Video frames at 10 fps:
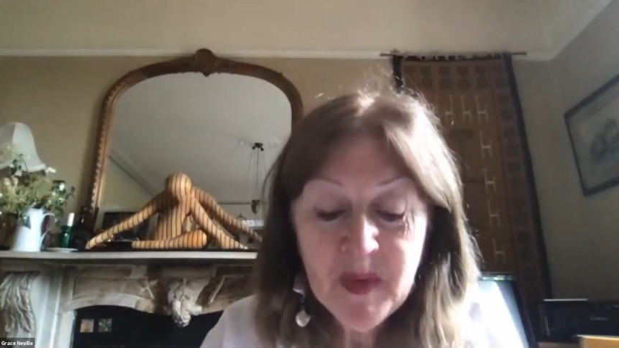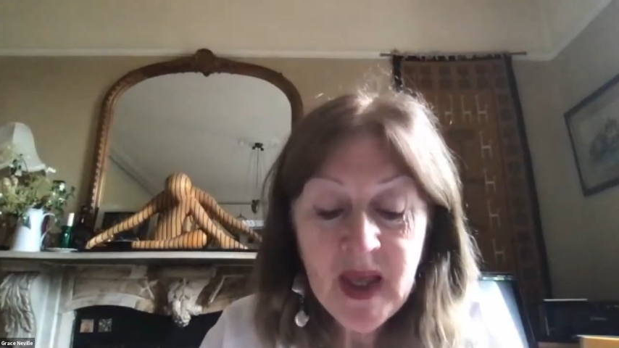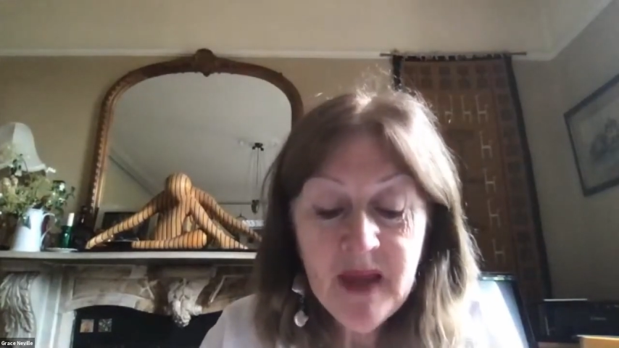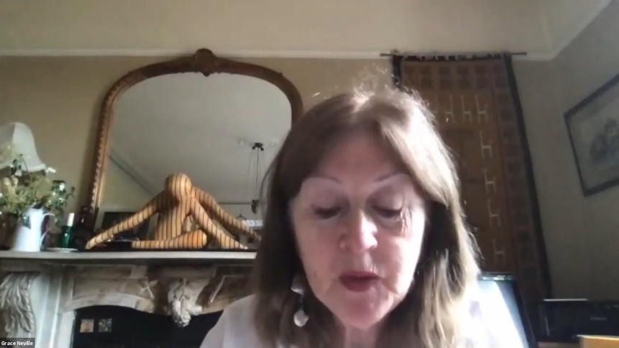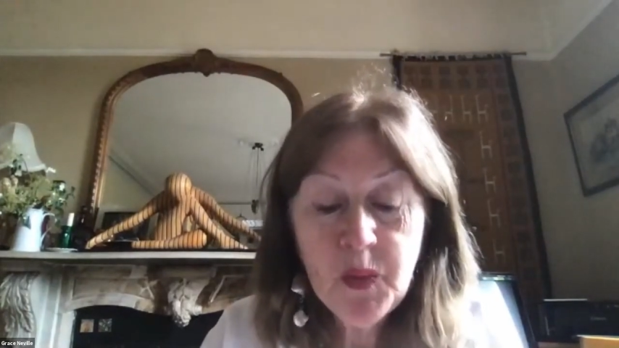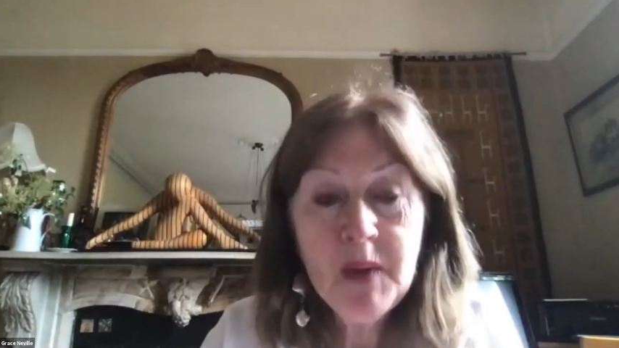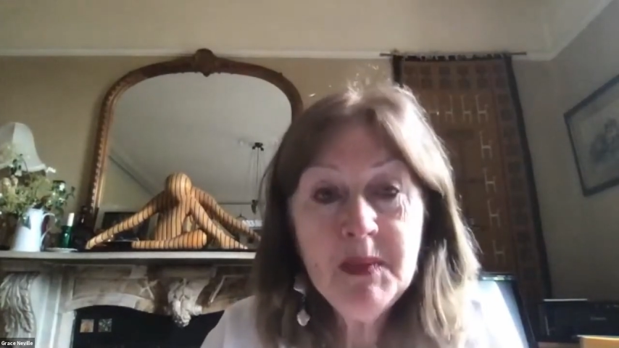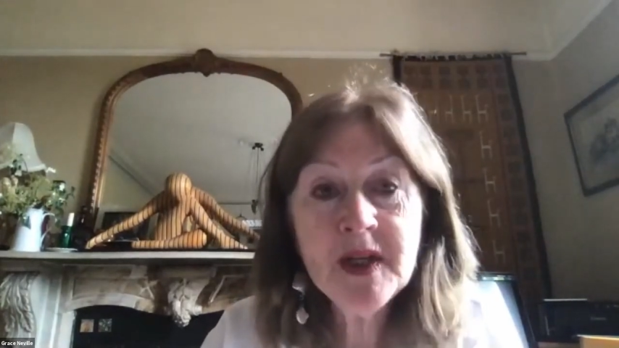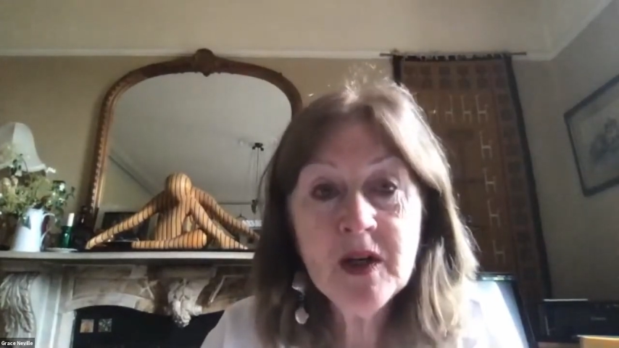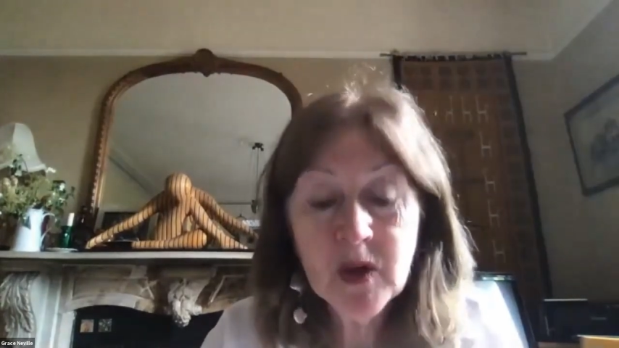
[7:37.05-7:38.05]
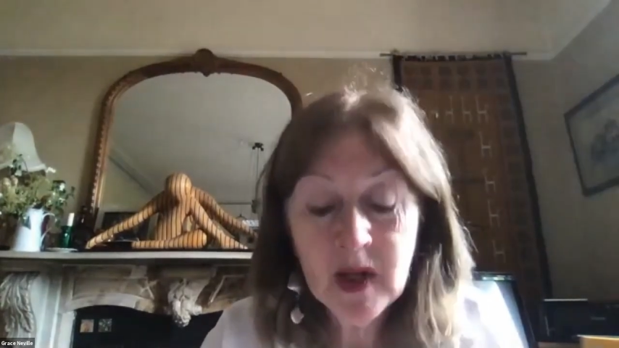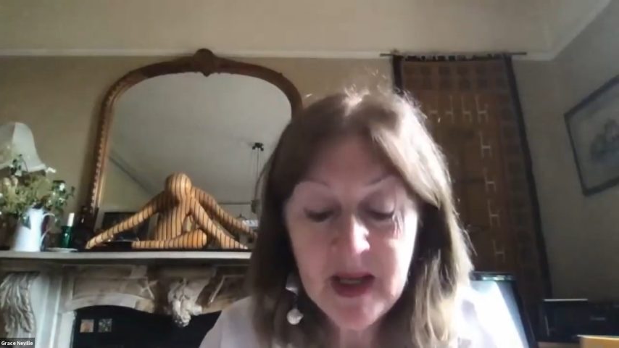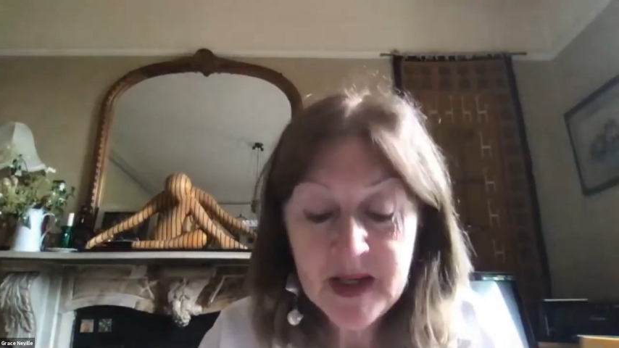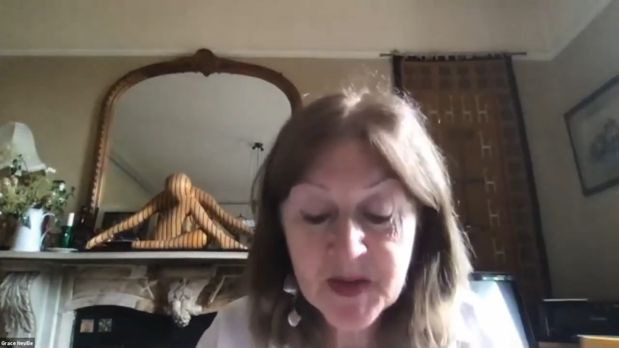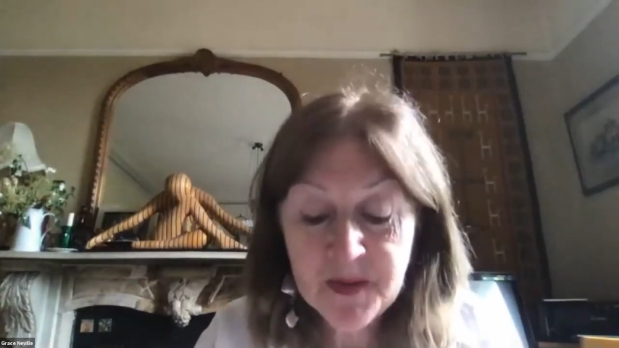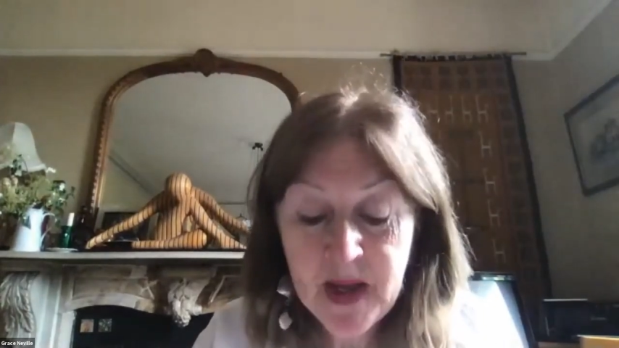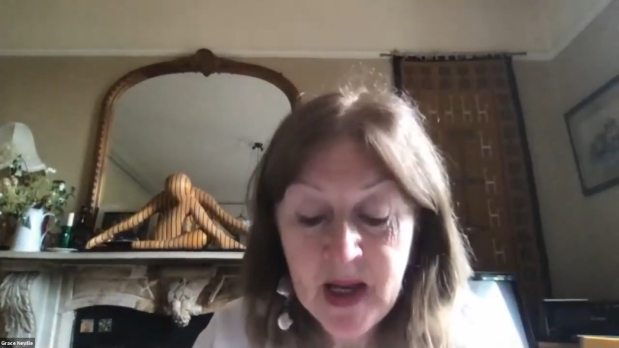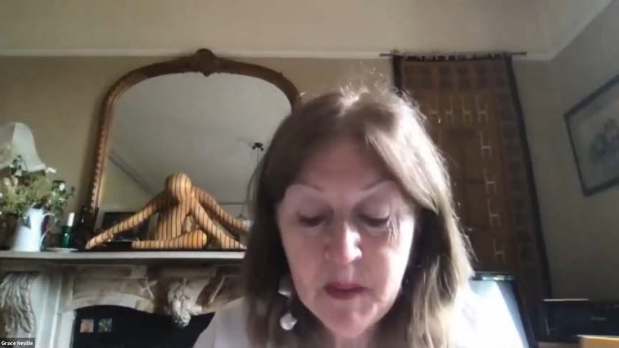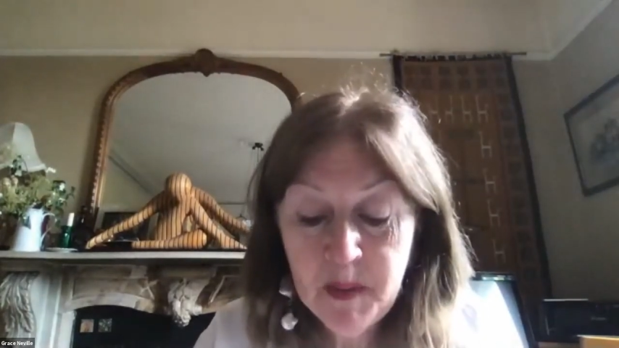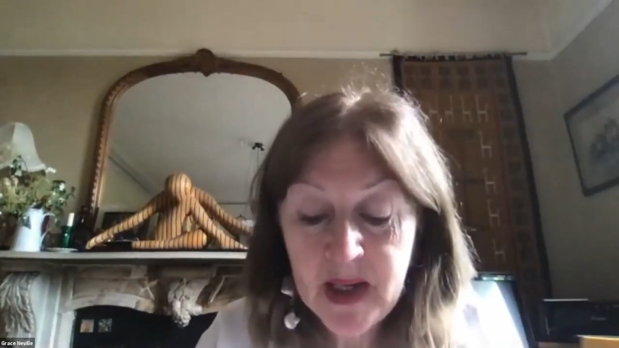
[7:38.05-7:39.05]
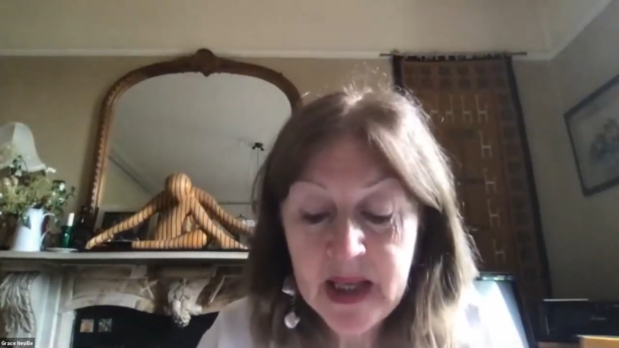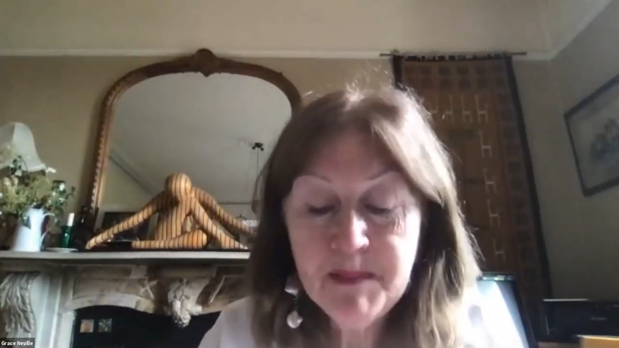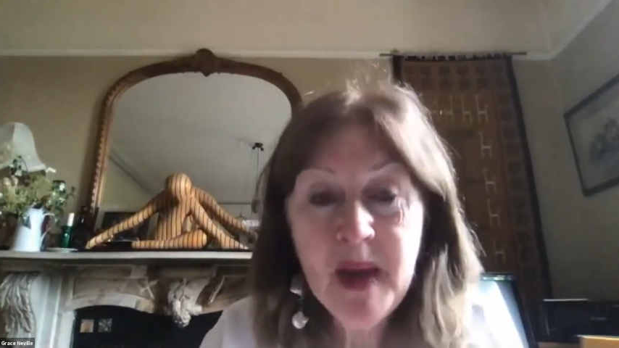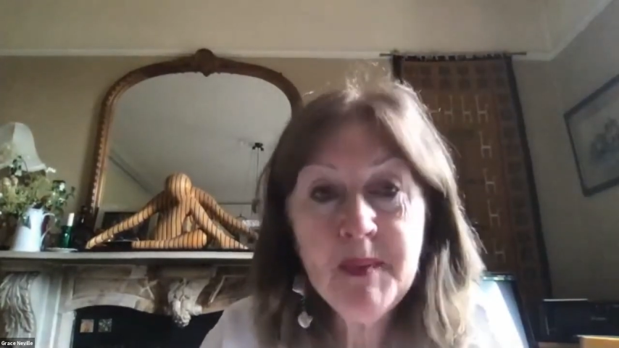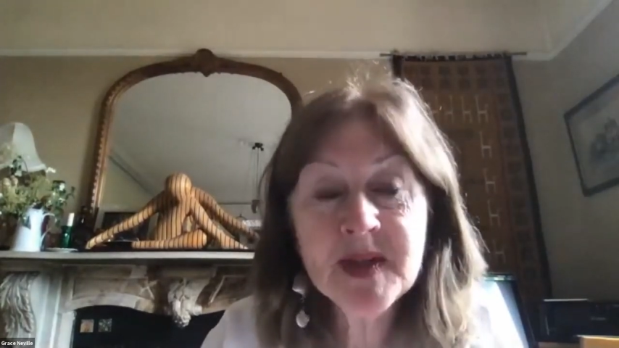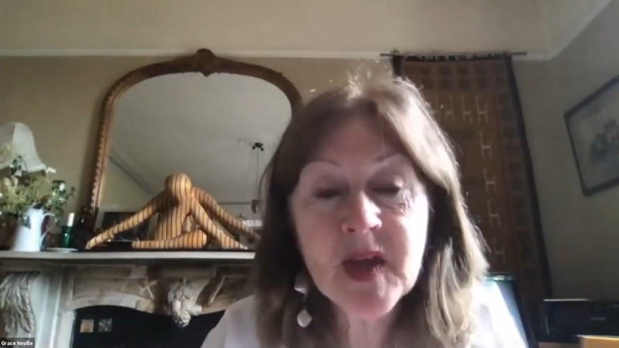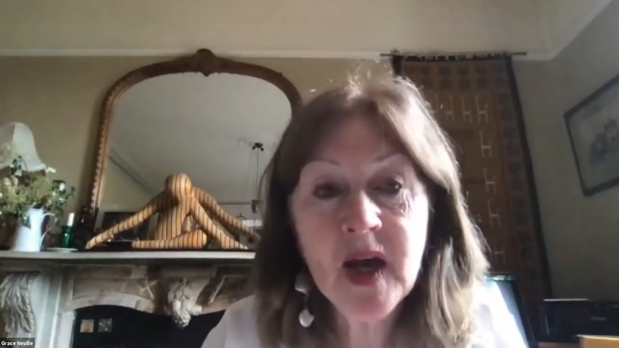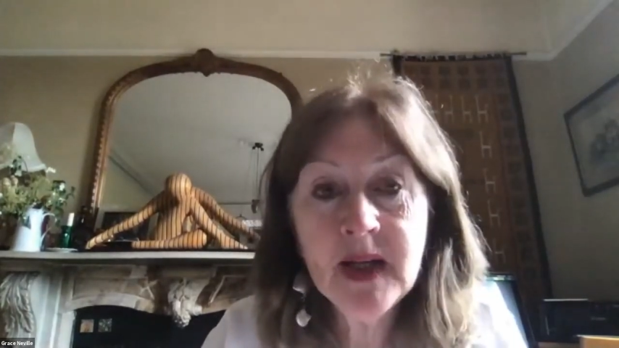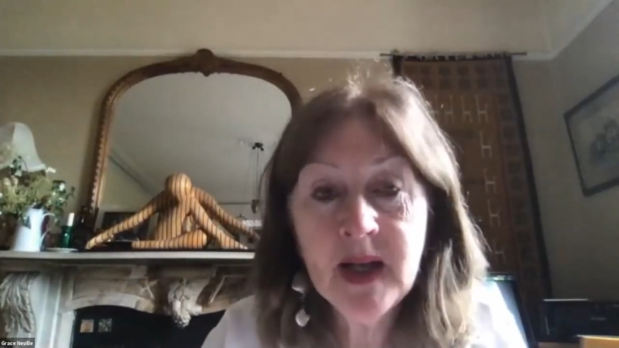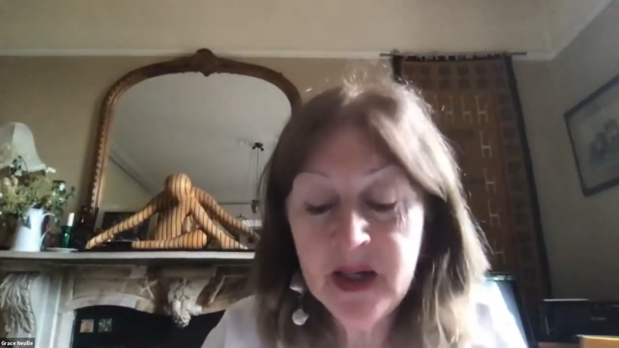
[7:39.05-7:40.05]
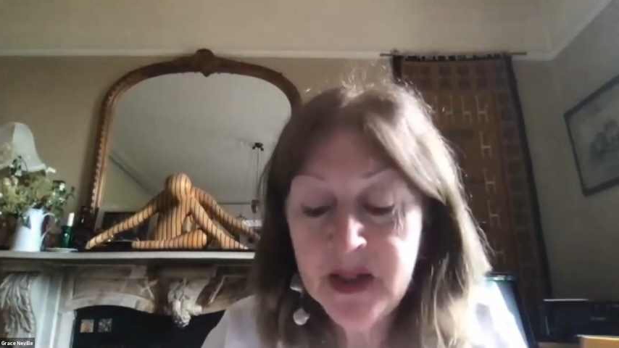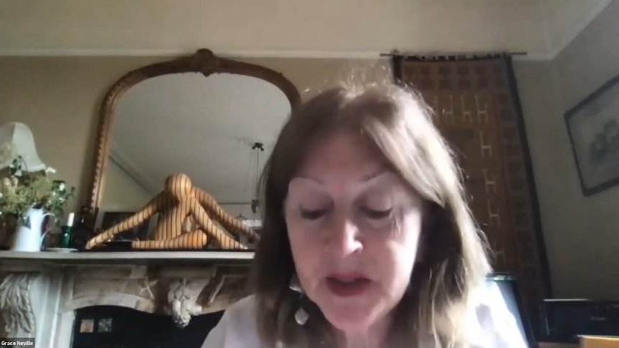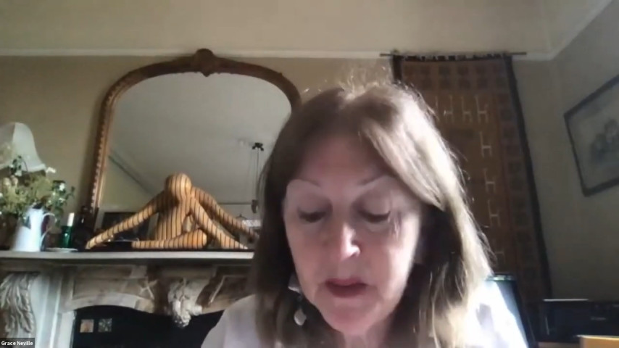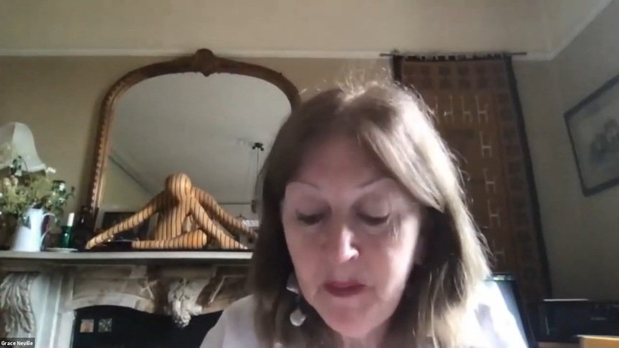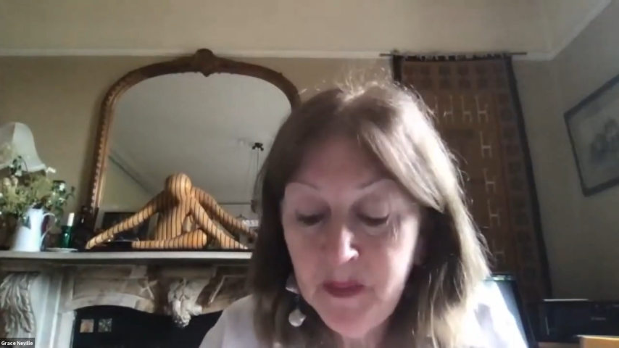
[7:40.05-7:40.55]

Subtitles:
even when material is available, it may be sidelined.